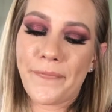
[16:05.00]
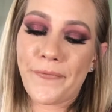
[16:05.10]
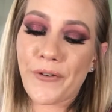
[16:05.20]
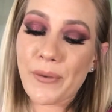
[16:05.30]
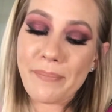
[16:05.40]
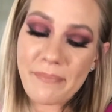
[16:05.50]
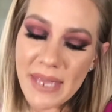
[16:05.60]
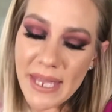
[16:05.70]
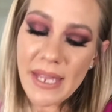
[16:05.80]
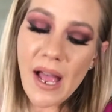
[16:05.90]
For
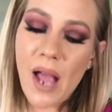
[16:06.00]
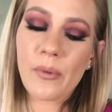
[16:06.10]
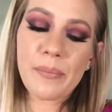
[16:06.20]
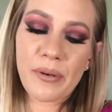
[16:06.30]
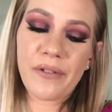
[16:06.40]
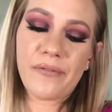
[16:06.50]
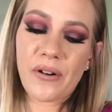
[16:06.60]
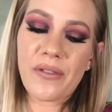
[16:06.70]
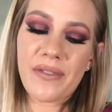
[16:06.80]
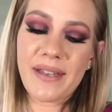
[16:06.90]
me, I would
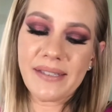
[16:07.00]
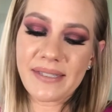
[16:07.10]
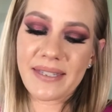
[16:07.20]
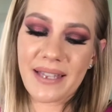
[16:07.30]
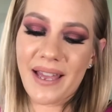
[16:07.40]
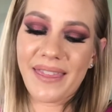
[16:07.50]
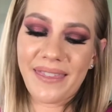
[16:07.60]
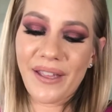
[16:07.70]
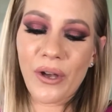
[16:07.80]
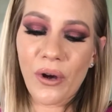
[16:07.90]
prefer this, I
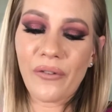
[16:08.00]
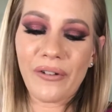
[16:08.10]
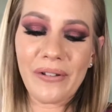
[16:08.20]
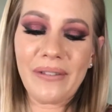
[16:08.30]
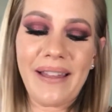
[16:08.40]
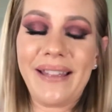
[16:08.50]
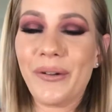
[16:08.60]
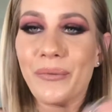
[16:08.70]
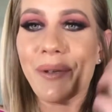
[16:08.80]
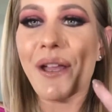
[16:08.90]
think, over like
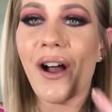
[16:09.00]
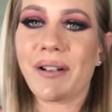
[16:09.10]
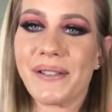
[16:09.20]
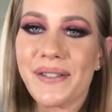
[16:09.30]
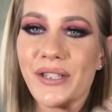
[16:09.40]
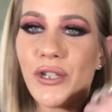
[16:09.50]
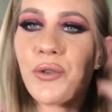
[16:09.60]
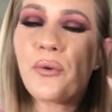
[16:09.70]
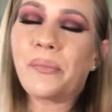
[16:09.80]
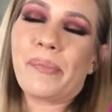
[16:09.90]
Rihanna's
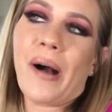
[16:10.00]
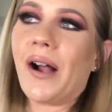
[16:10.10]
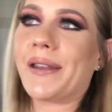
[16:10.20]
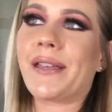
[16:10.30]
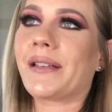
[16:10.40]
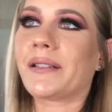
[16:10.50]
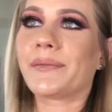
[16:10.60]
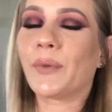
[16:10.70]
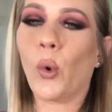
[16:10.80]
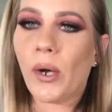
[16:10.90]
new body
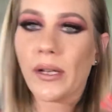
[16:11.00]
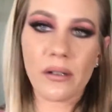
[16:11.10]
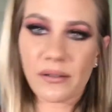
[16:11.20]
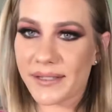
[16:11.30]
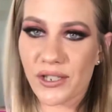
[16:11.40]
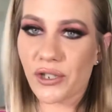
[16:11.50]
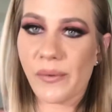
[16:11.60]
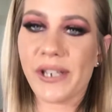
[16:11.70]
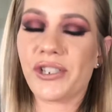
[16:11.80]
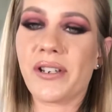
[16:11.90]
oil
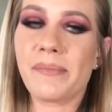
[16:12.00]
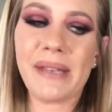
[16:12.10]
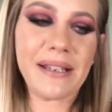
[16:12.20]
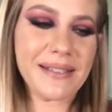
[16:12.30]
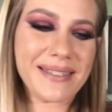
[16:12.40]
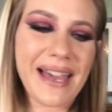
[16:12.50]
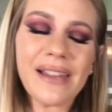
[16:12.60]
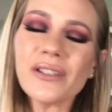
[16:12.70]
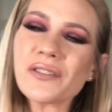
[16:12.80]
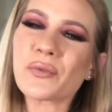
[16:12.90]
situation, because
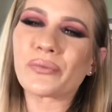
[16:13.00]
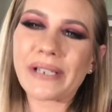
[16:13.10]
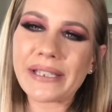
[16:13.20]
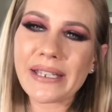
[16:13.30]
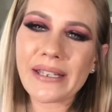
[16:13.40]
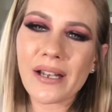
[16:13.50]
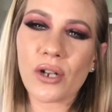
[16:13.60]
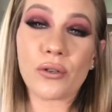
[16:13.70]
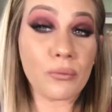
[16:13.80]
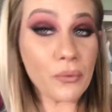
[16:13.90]
that looks really
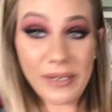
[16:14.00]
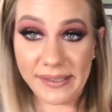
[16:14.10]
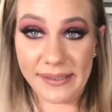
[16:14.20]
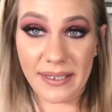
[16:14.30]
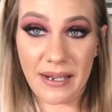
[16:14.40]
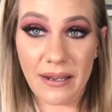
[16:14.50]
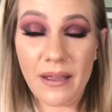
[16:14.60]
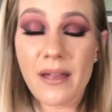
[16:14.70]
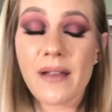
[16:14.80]
greasy.